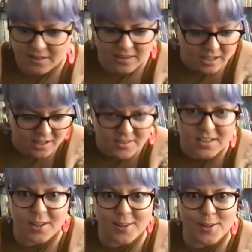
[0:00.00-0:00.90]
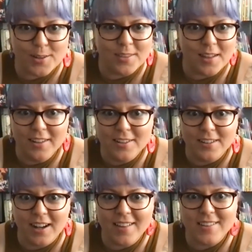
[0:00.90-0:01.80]
there's the earth under
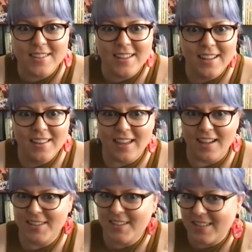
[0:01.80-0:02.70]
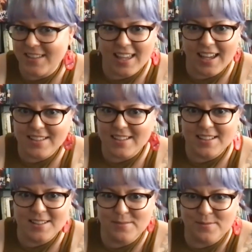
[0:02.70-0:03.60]
us, thousands and
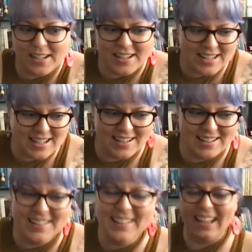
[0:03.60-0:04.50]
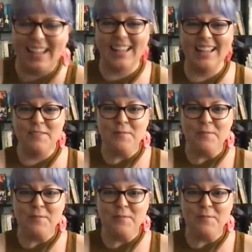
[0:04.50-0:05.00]
thousands of feet down. Like,